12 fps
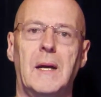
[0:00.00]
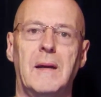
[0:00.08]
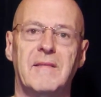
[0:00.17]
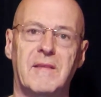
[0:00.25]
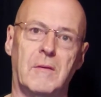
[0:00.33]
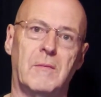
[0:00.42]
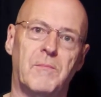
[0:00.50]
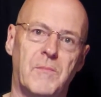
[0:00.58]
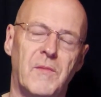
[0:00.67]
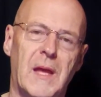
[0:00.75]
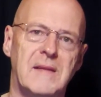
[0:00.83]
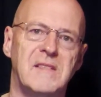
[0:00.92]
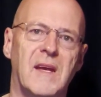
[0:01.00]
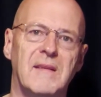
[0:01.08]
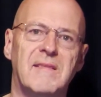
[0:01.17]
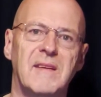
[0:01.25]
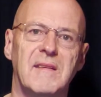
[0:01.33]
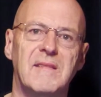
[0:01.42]
So
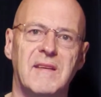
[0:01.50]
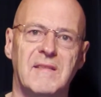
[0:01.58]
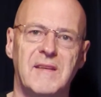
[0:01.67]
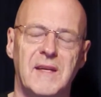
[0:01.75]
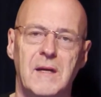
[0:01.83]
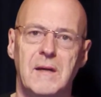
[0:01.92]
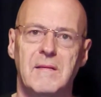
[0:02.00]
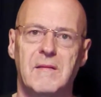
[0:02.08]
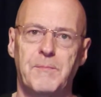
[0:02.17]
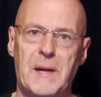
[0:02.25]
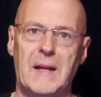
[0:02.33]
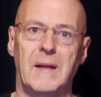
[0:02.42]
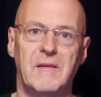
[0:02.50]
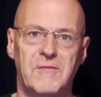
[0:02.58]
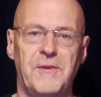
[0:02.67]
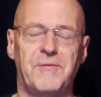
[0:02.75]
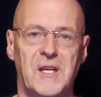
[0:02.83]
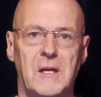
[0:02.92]
NTSC is 60 Hertz, PAL is
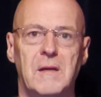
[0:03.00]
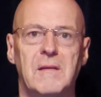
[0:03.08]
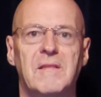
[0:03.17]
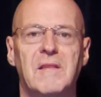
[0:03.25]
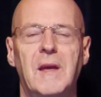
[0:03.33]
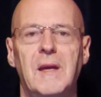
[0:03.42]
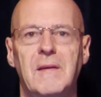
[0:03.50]
50 Hertz.